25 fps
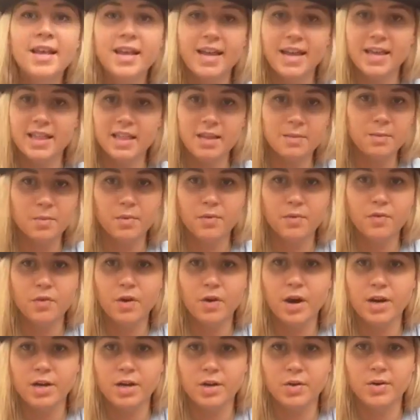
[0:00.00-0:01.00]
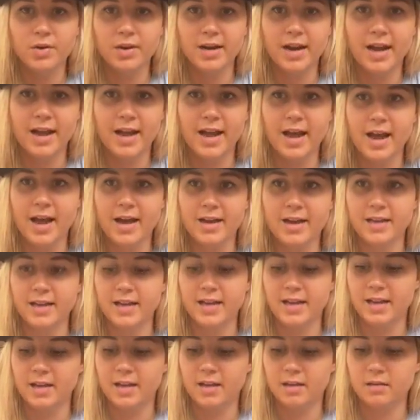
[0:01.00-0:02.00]
And then before I knew it, I had
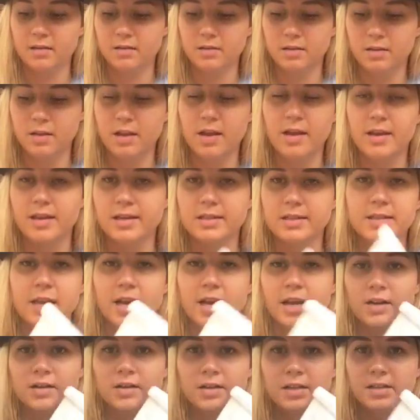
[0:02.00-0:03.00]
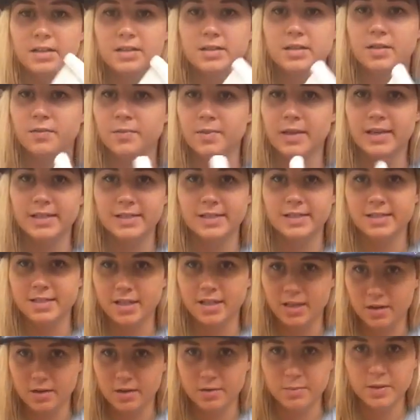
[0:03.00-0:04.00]
an entire list of places
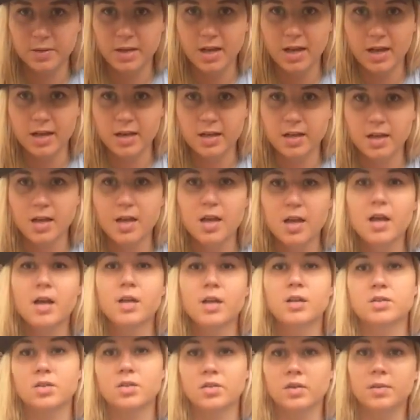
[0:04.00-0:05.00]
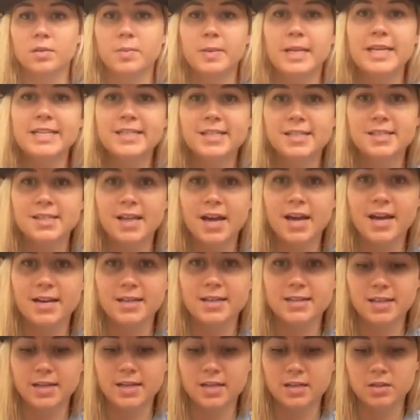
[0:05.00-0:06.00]
I could apply. So the places I
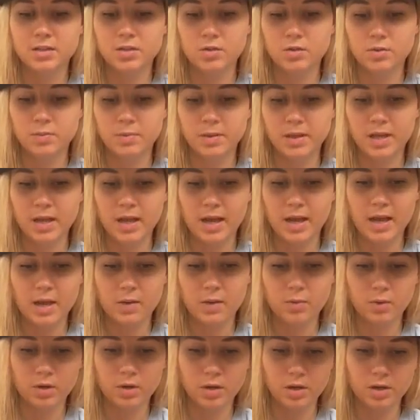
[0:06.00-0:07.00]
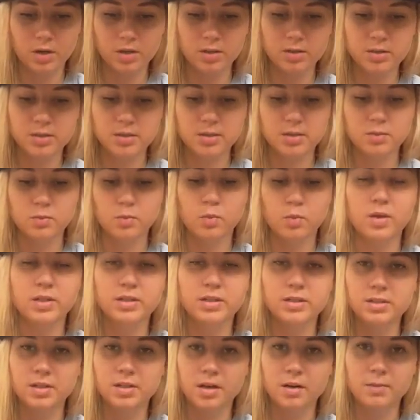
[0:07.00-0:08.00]
decided to apply were
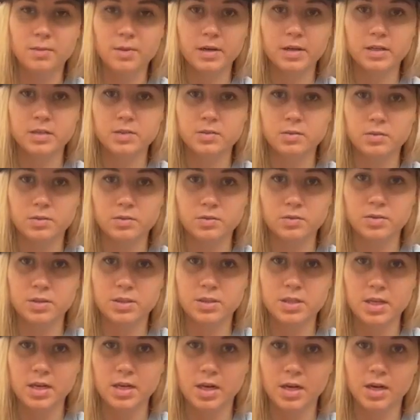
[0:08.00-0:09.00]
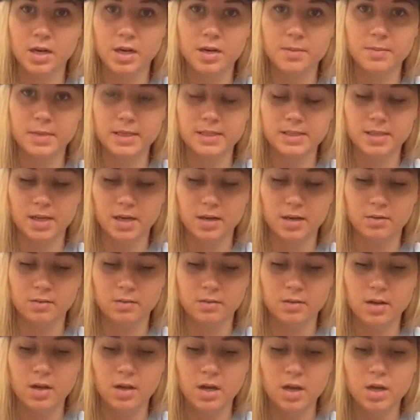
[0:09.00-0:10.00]
1 Starbucks, which was here in my
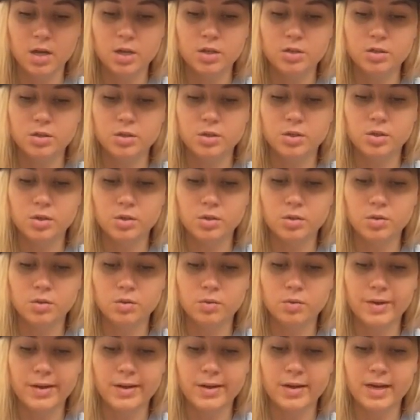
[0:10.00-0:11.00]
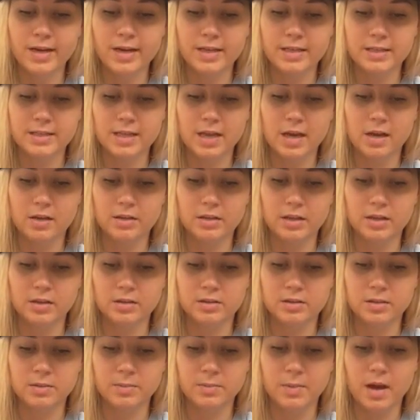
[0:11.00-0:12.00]
town, 2 in a town
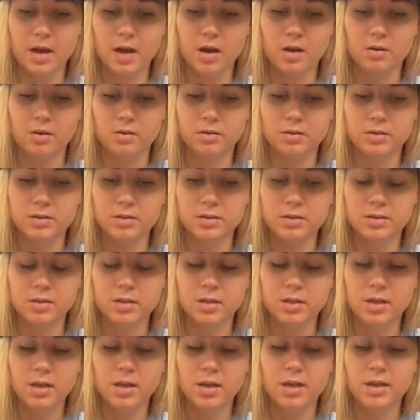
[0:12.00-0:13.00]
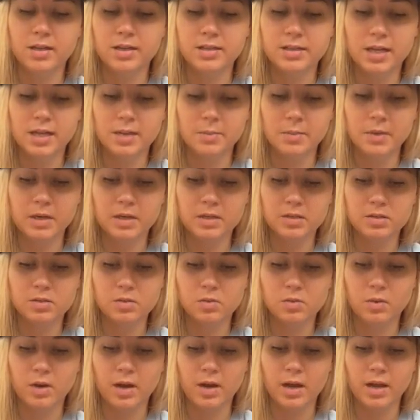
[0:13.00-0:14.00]
that's about 10 minutes
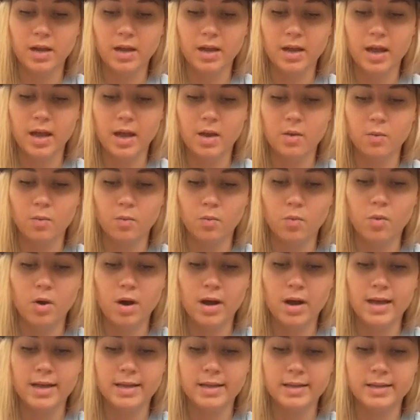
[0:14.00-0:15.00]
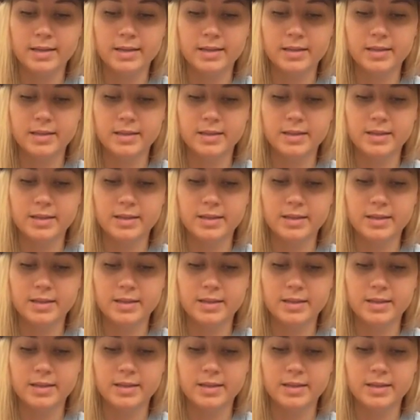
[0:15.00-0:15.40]
away, and 1